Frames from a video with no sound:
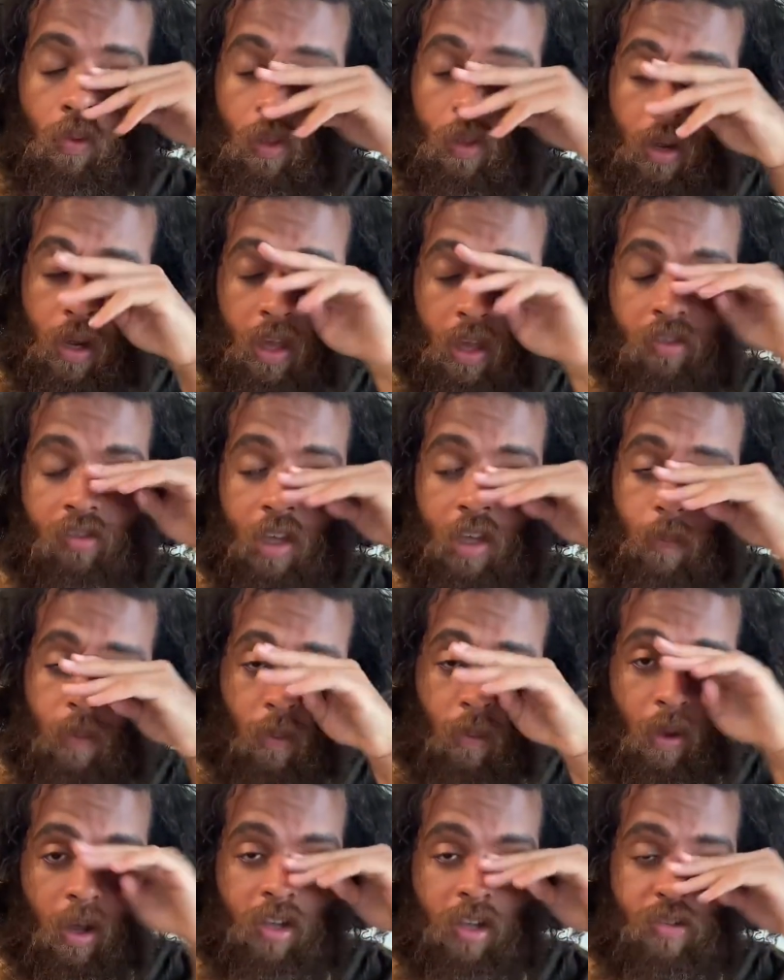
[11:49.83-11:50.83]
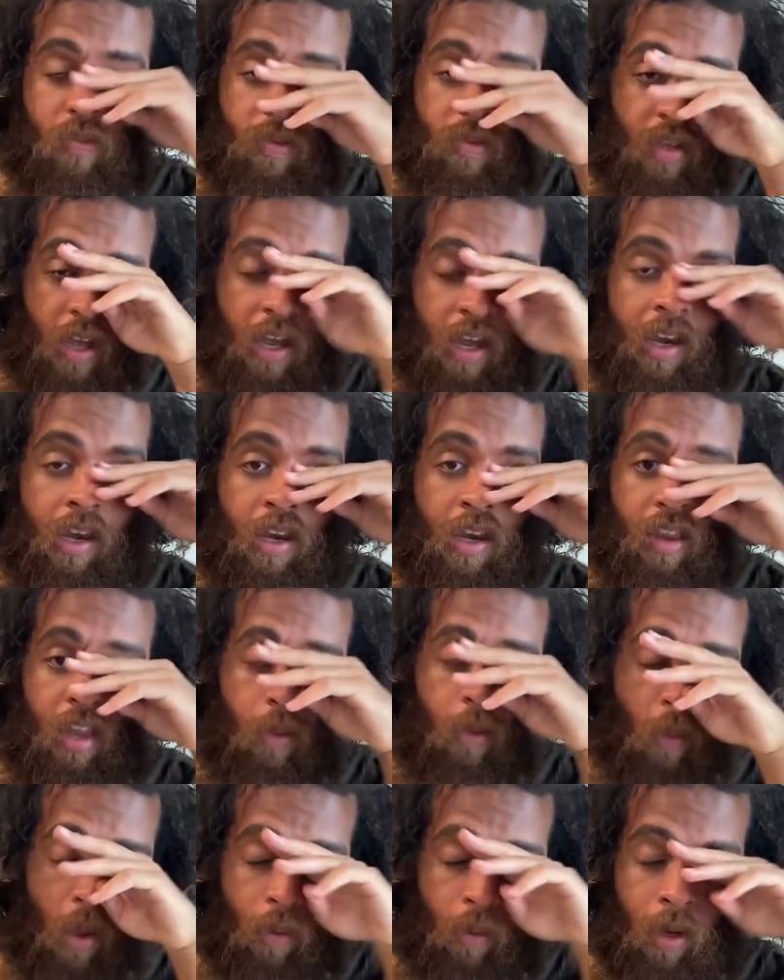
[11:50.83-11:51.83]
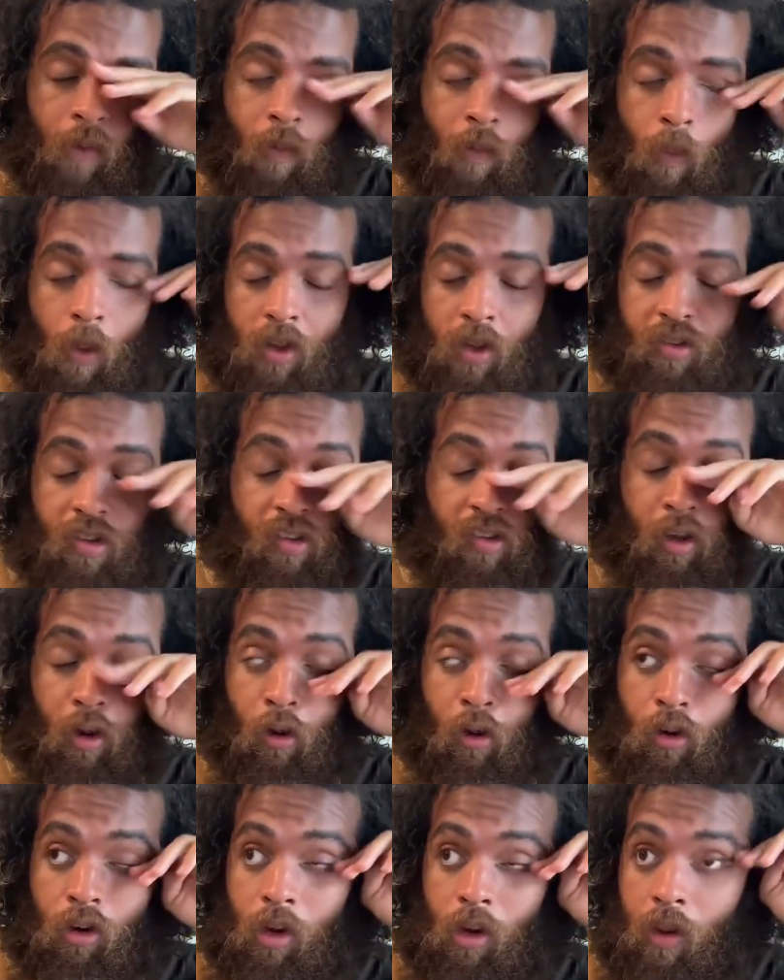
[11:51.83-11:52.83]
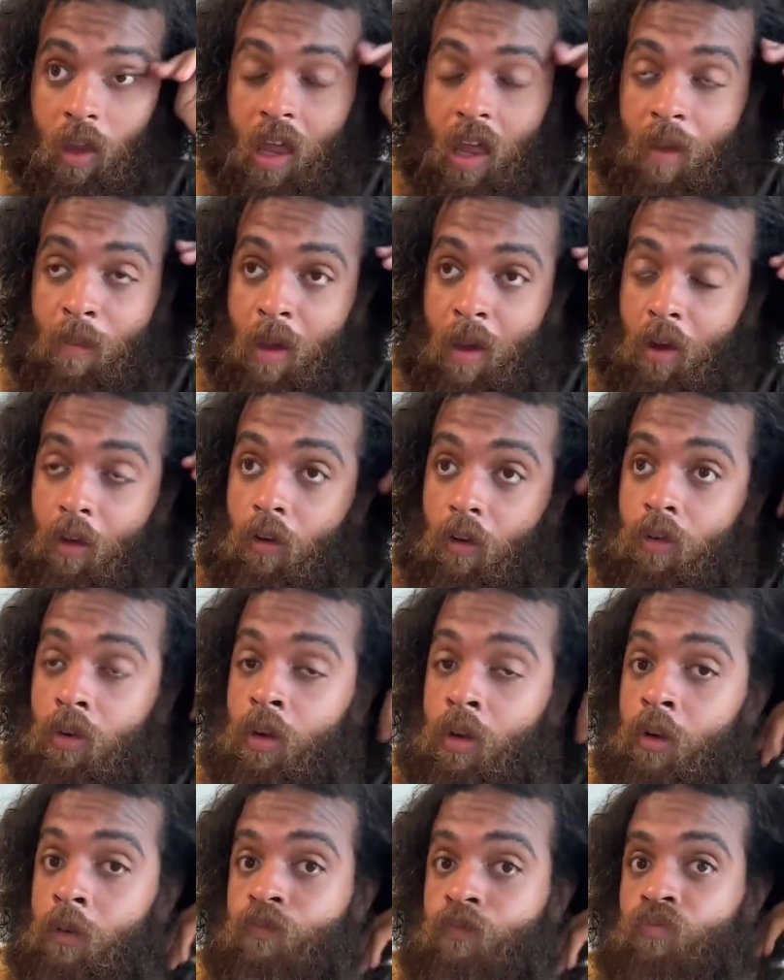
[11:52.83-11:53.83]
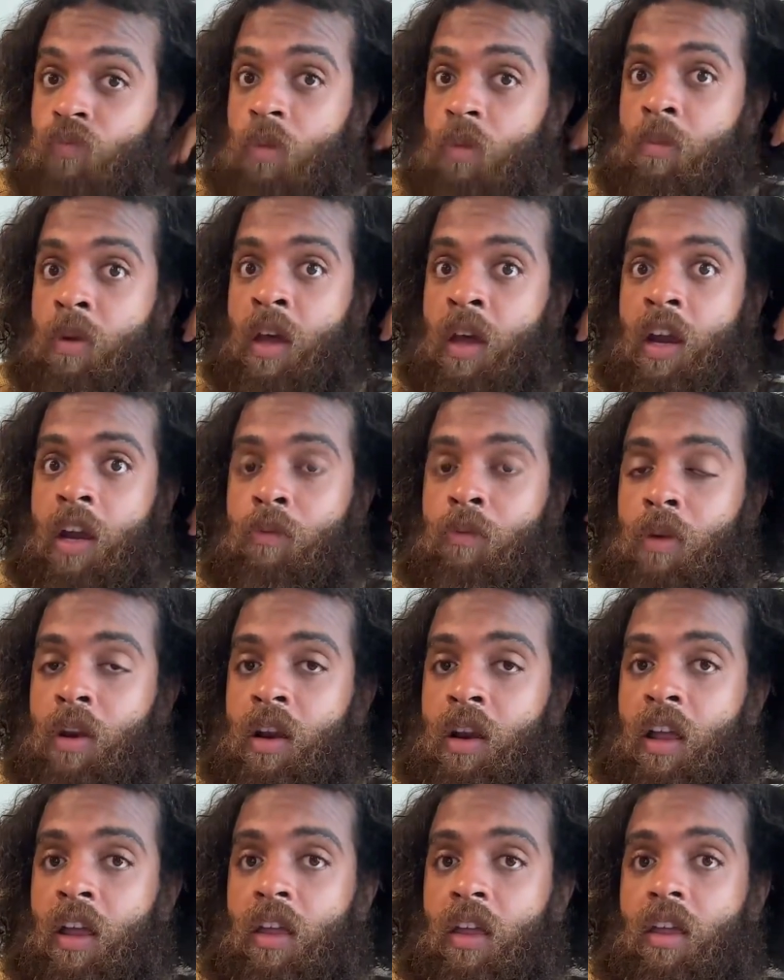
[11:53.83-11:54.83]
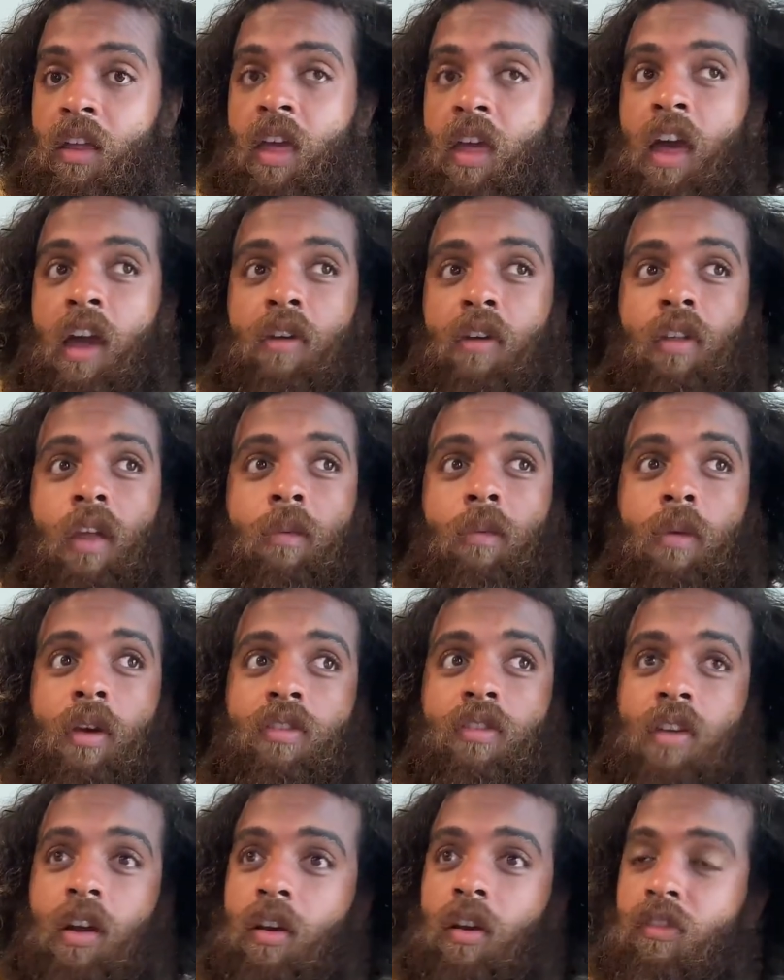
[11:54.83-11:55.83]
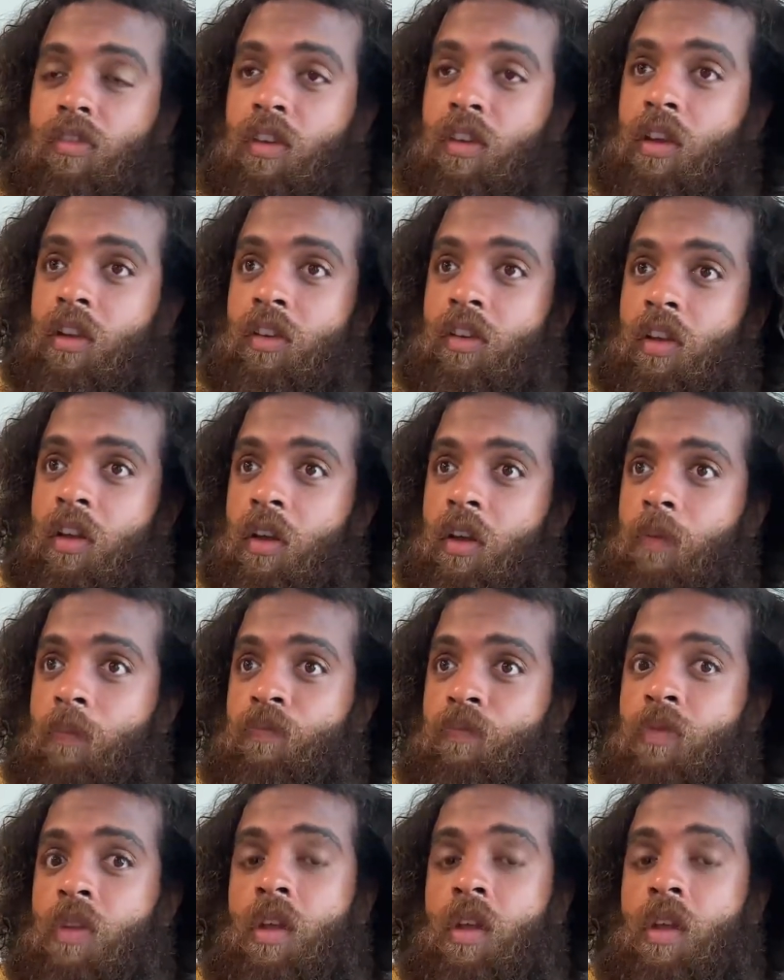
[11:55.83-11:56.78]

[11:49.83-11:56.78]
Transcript: the next thing we watched, was I didn't think I would ever watch this. I heard it, it came out, but I didn't really like care that much, honestly, at the time.